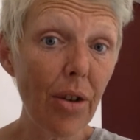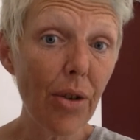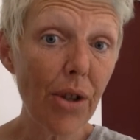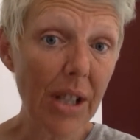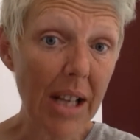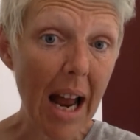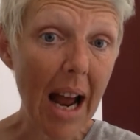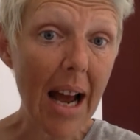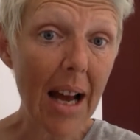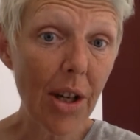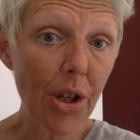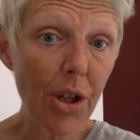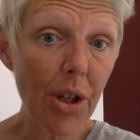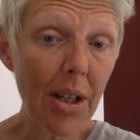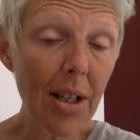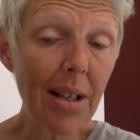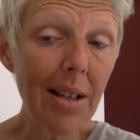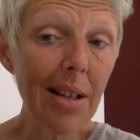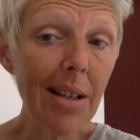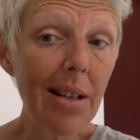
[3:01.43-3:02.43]
your stash,
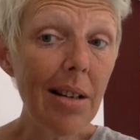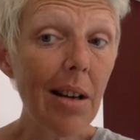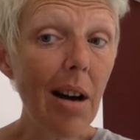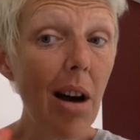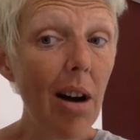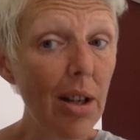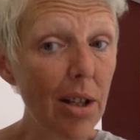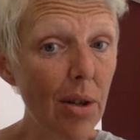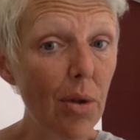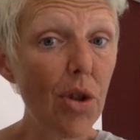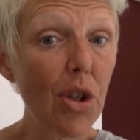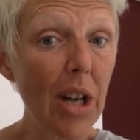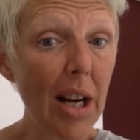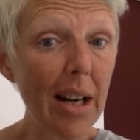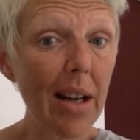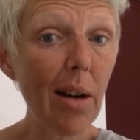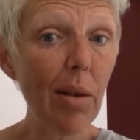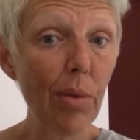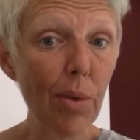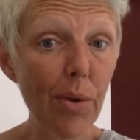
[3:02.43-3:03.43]
also
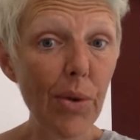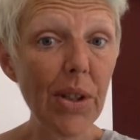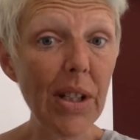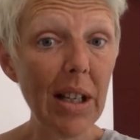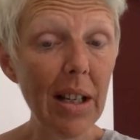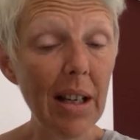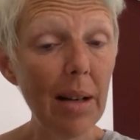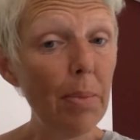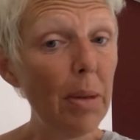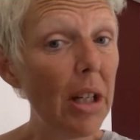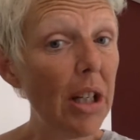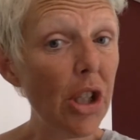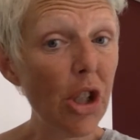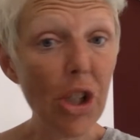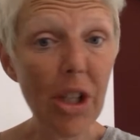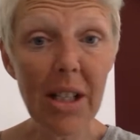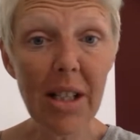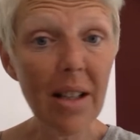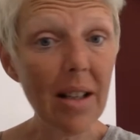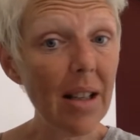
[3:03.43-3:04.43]
check out Rosita, because
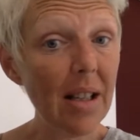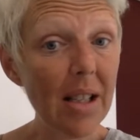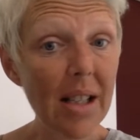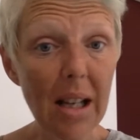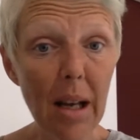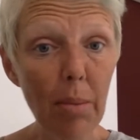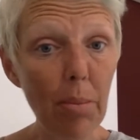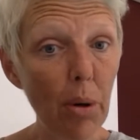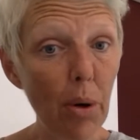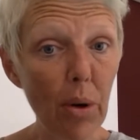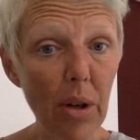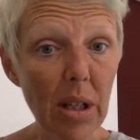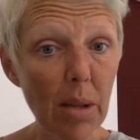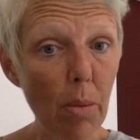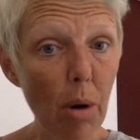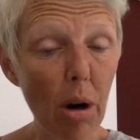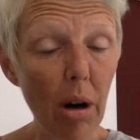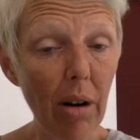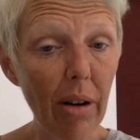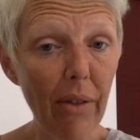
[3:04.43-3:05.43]
she's in the same boat as
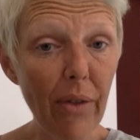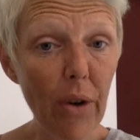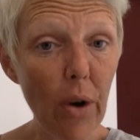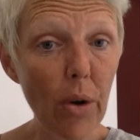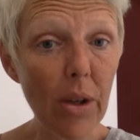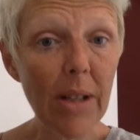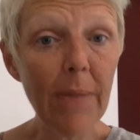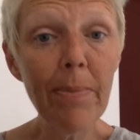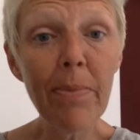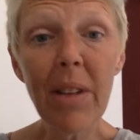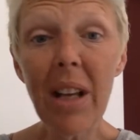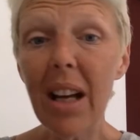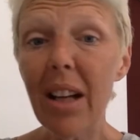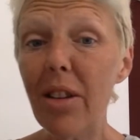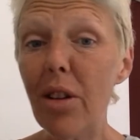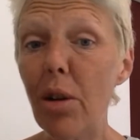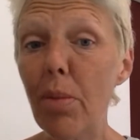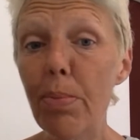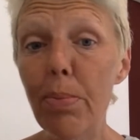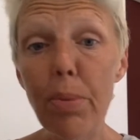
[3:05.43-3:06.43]
Margaret, folks. And
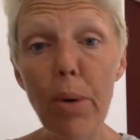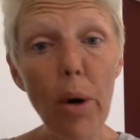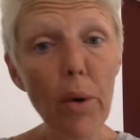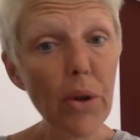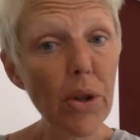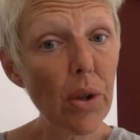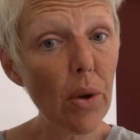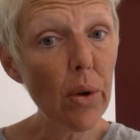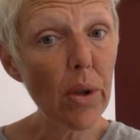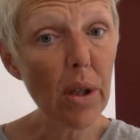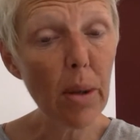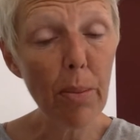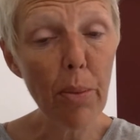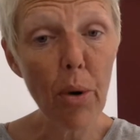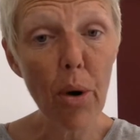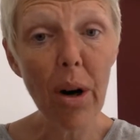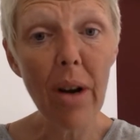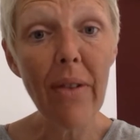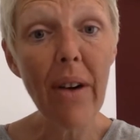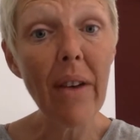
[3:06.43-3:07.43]
they're both so
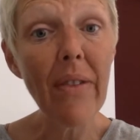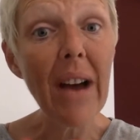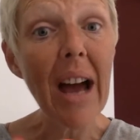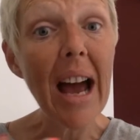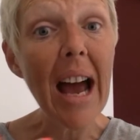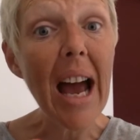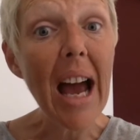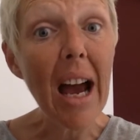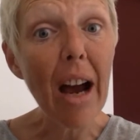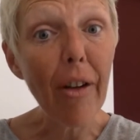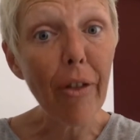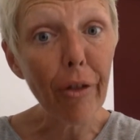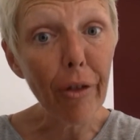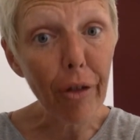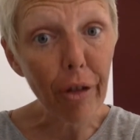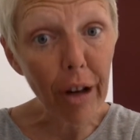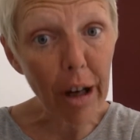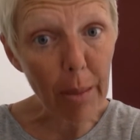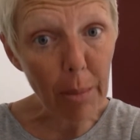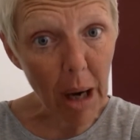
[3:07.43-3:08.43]
supportive of
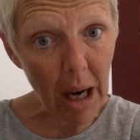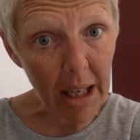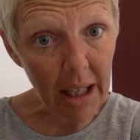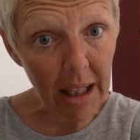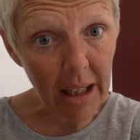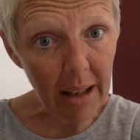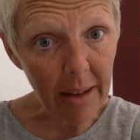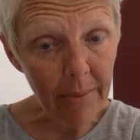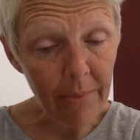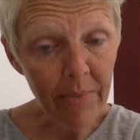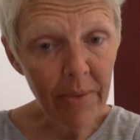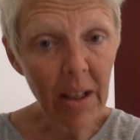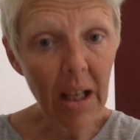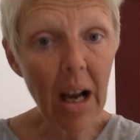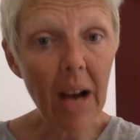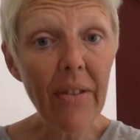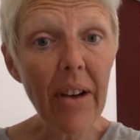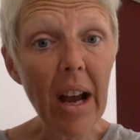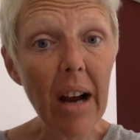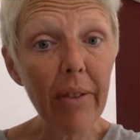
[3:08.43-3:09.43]
everybody,
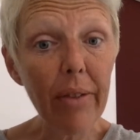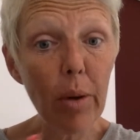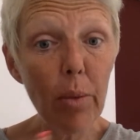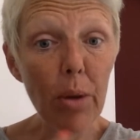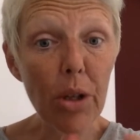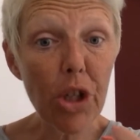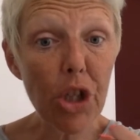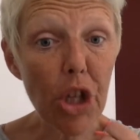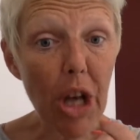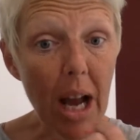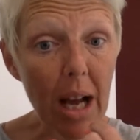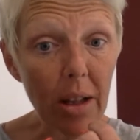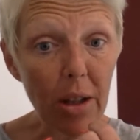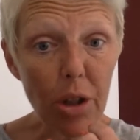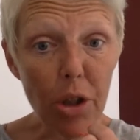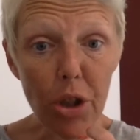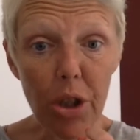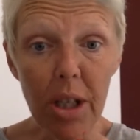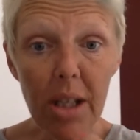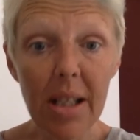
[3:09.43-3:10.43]
of everyone's
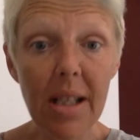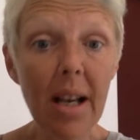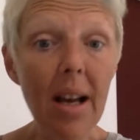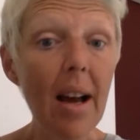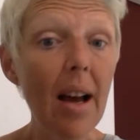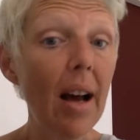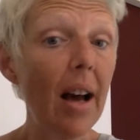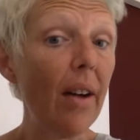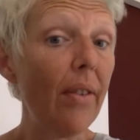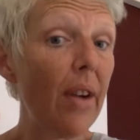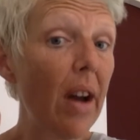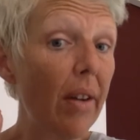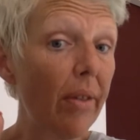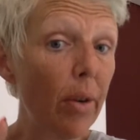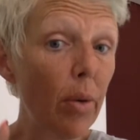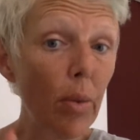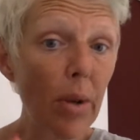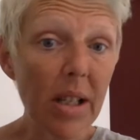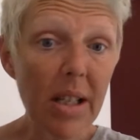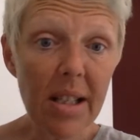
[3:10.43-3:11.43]
challenges, of
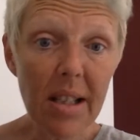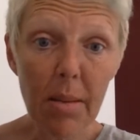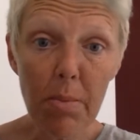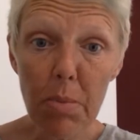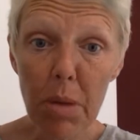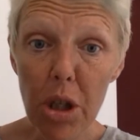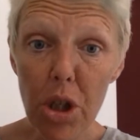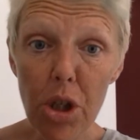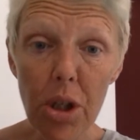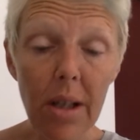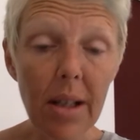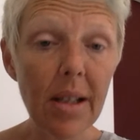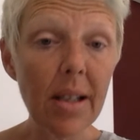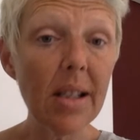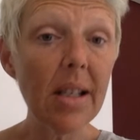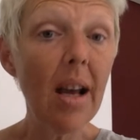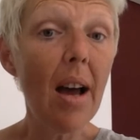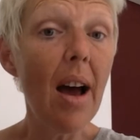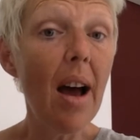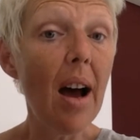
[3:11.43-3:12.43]
everyone's
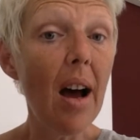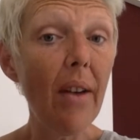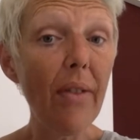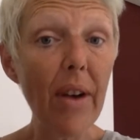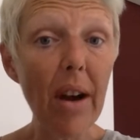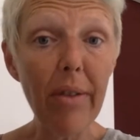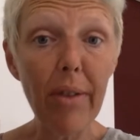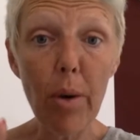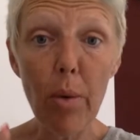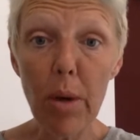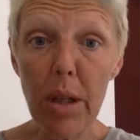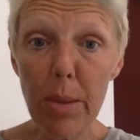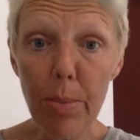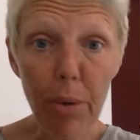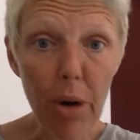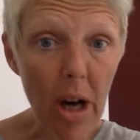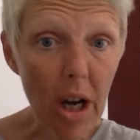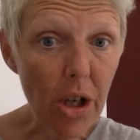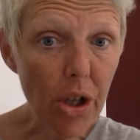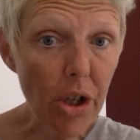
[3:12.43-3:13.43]
submissions, of everyone's
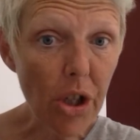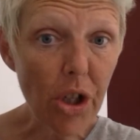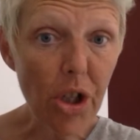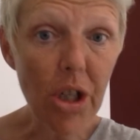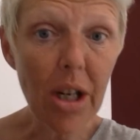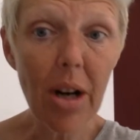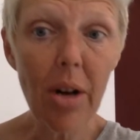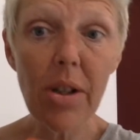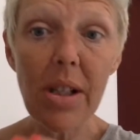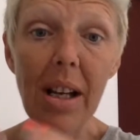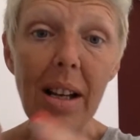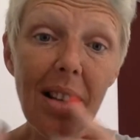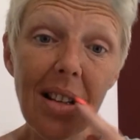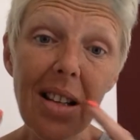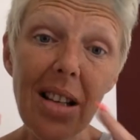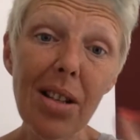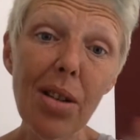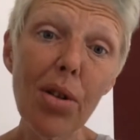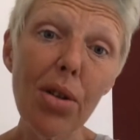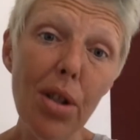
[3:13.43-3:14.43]
project shares.
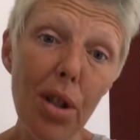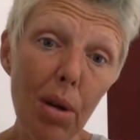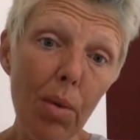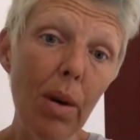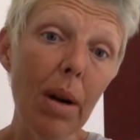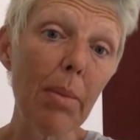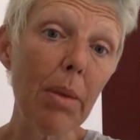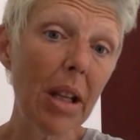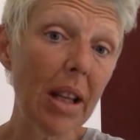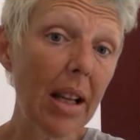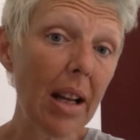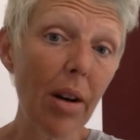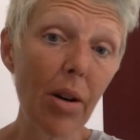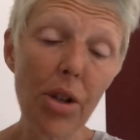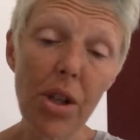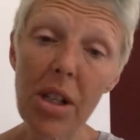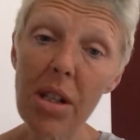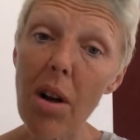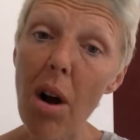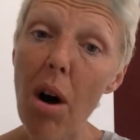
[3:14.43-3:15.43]
These are two women that are
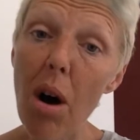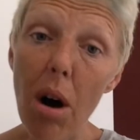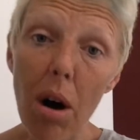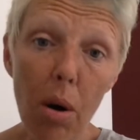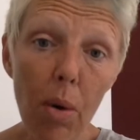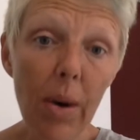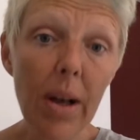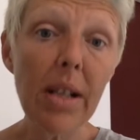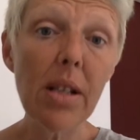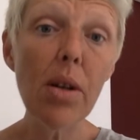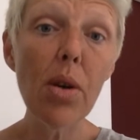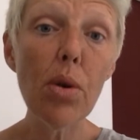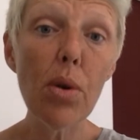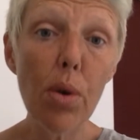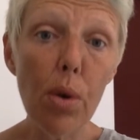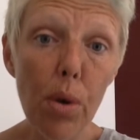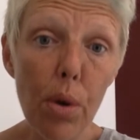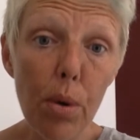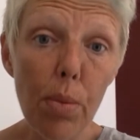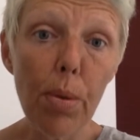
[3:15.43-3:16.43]
just always
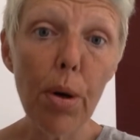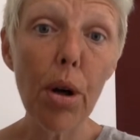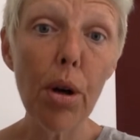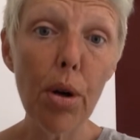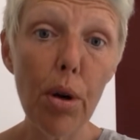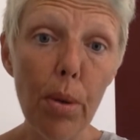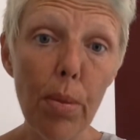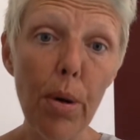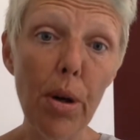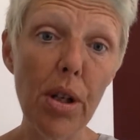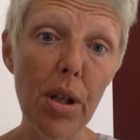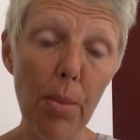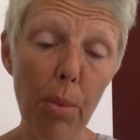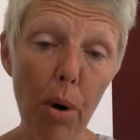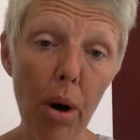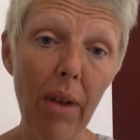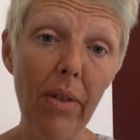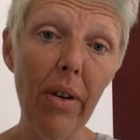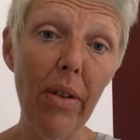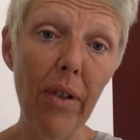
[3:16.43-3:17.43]
uber, uber
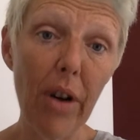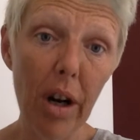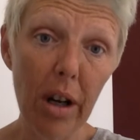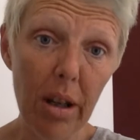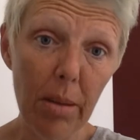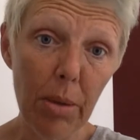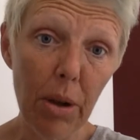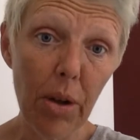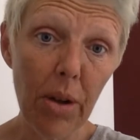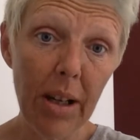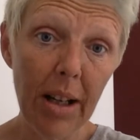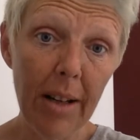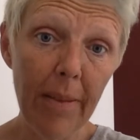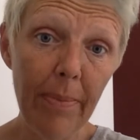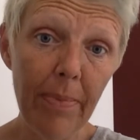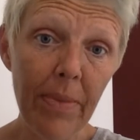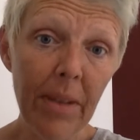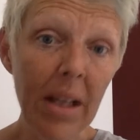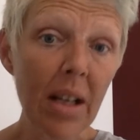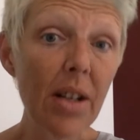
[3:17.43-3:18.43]
supportive of our community.
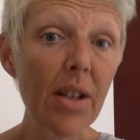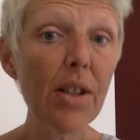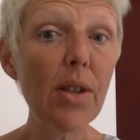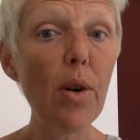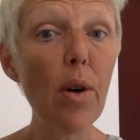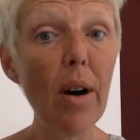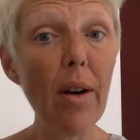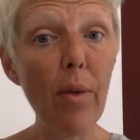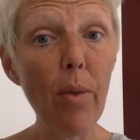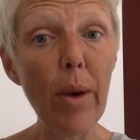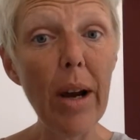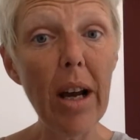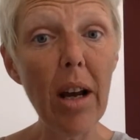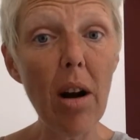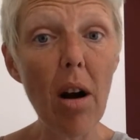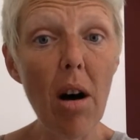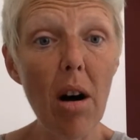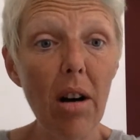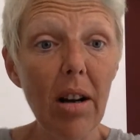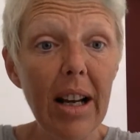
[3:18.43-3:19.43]
So if we can
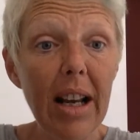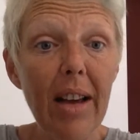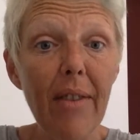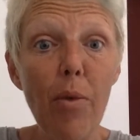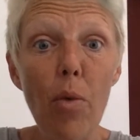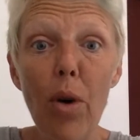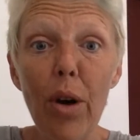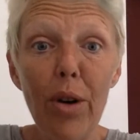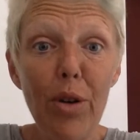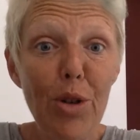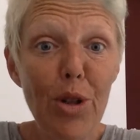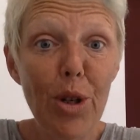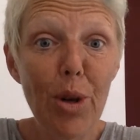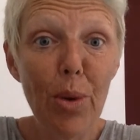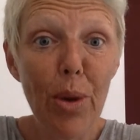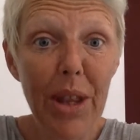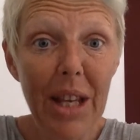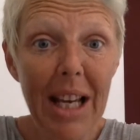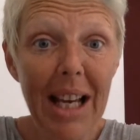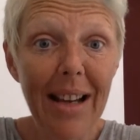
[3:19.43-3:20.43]
all give one or two
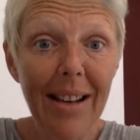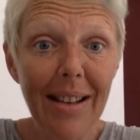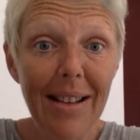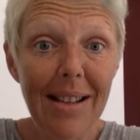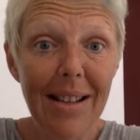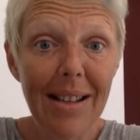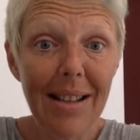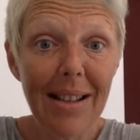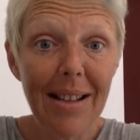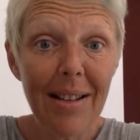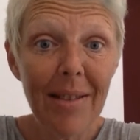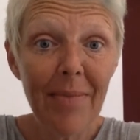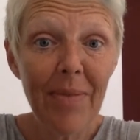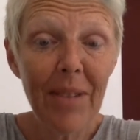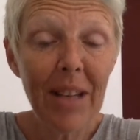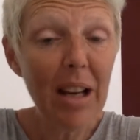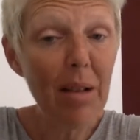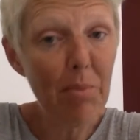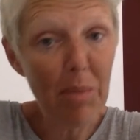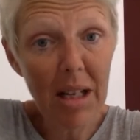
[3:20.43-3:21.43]
things,
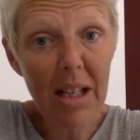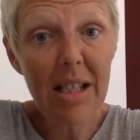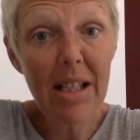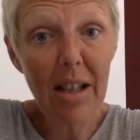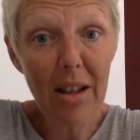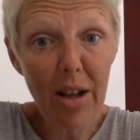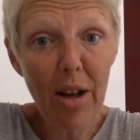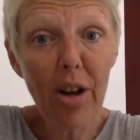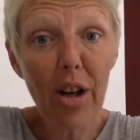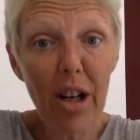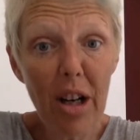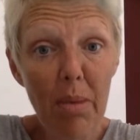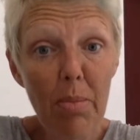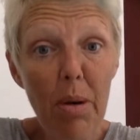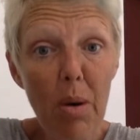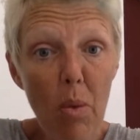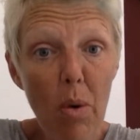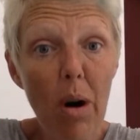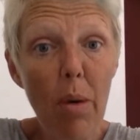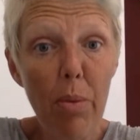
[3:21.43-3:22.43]
it means that they're going to
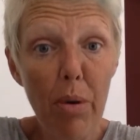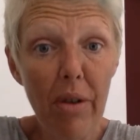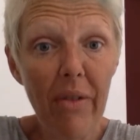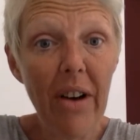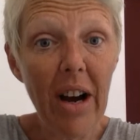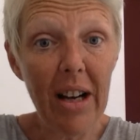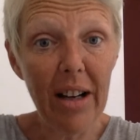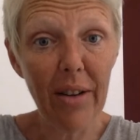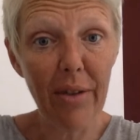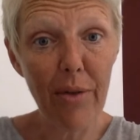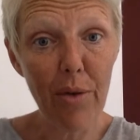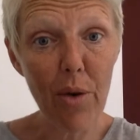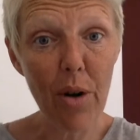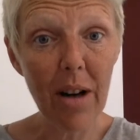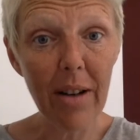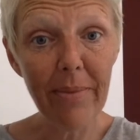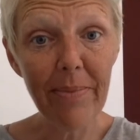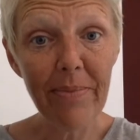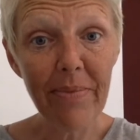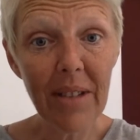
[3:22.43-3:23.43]
be well provided
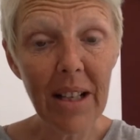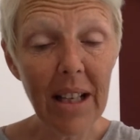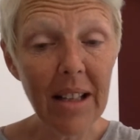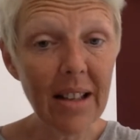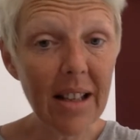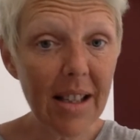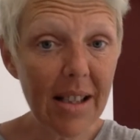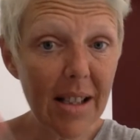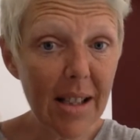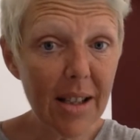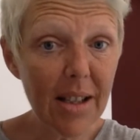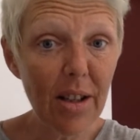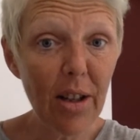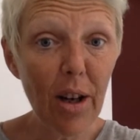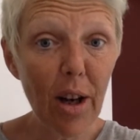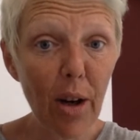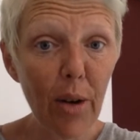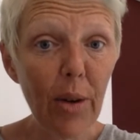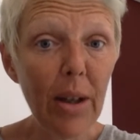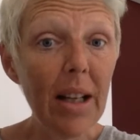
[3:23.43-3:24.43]
for. And this is,
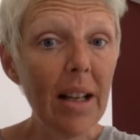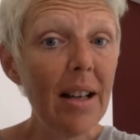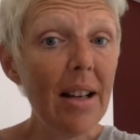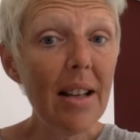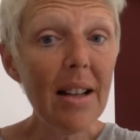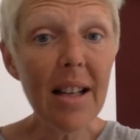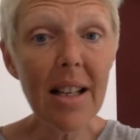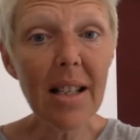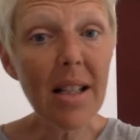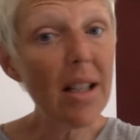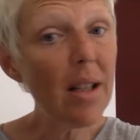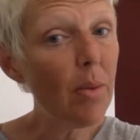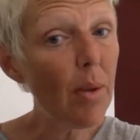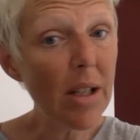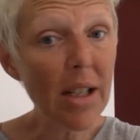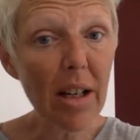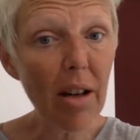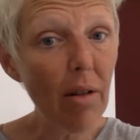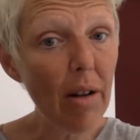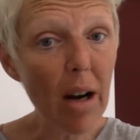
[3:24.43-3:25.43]
you know, this is
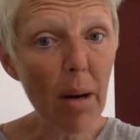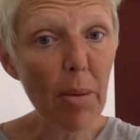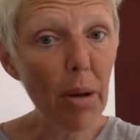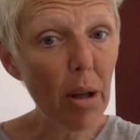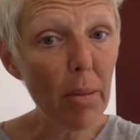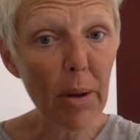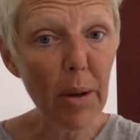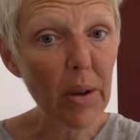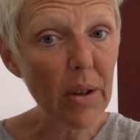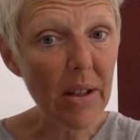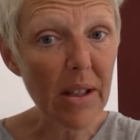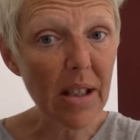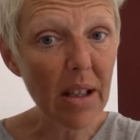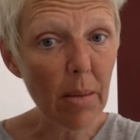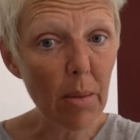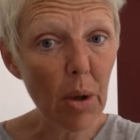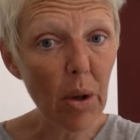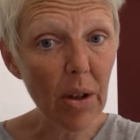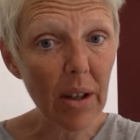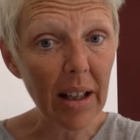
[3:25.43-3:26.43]
what's incredible about this
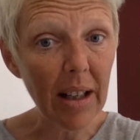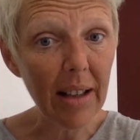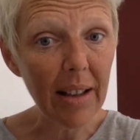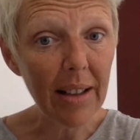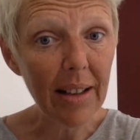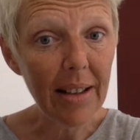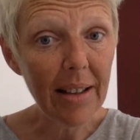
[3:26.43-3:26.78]
community.